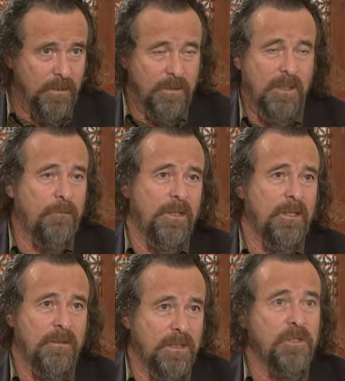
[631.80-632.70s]

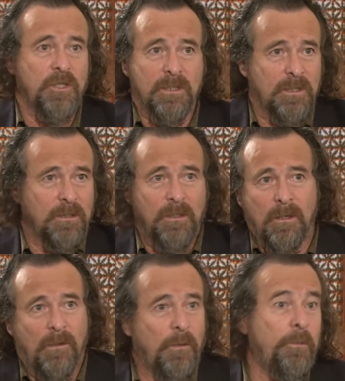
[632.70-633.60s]
something, such as
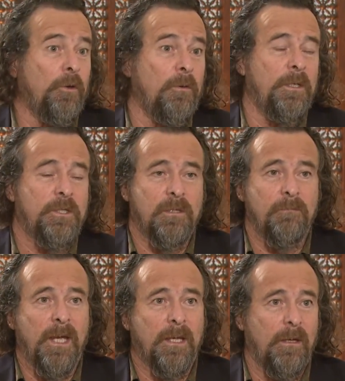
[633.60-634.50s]
the pilgrimage to
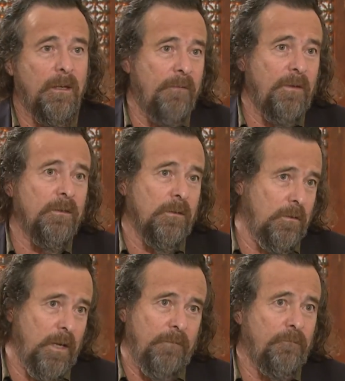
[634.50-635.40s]
Mecca. I've had the
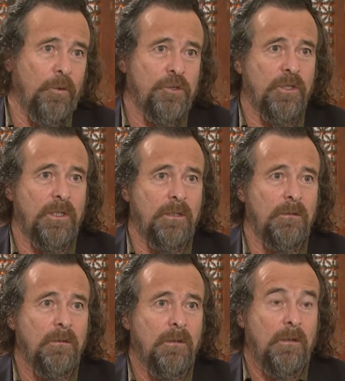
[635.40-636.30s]
great fortune
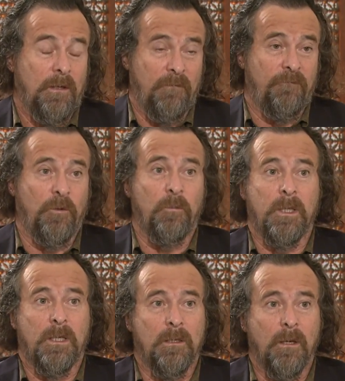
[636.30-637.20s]
in
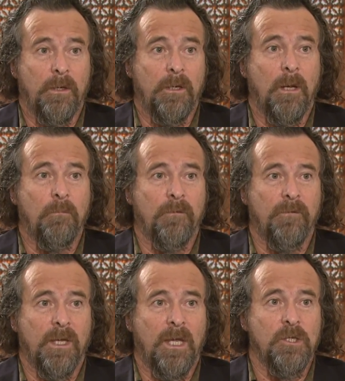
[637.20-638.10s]
filming it on a number of
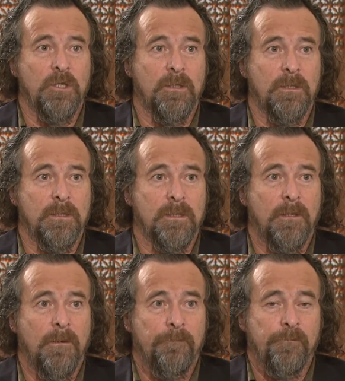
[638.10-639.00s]
occasions.
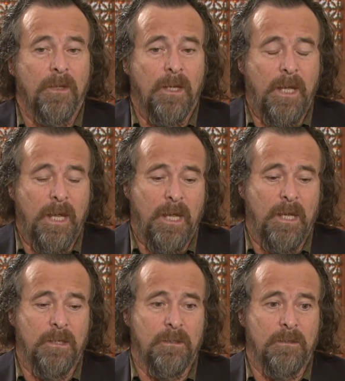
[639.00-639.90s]

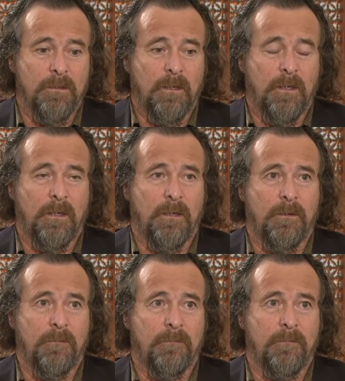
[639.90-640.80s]
And
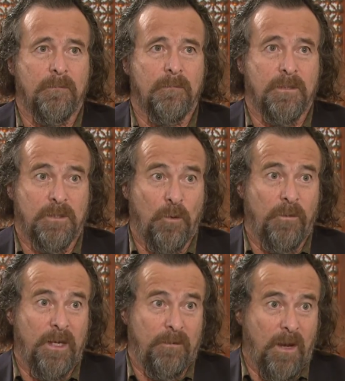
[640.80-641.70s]
so
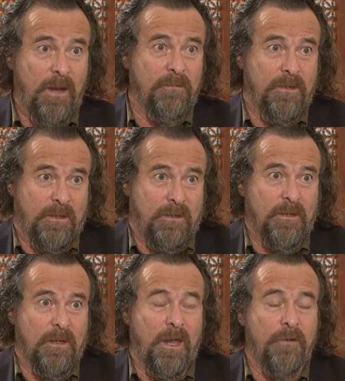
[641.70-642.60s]
I've
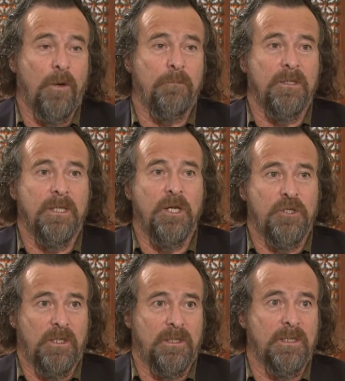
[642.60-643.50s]
got a
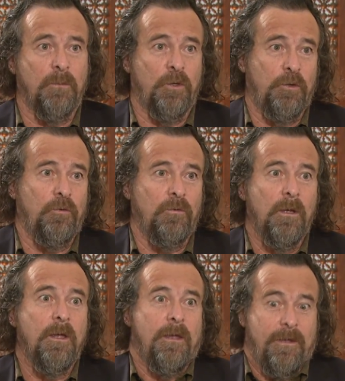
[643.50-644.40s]
reputation as someone who
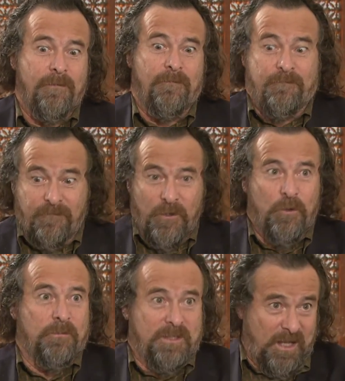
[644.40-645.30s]

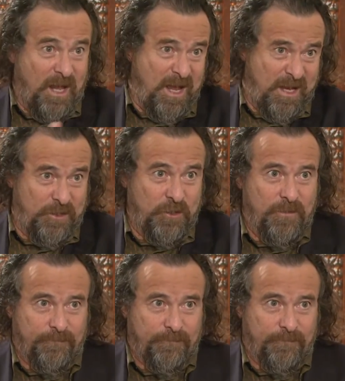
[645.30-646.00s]
films the Hajj.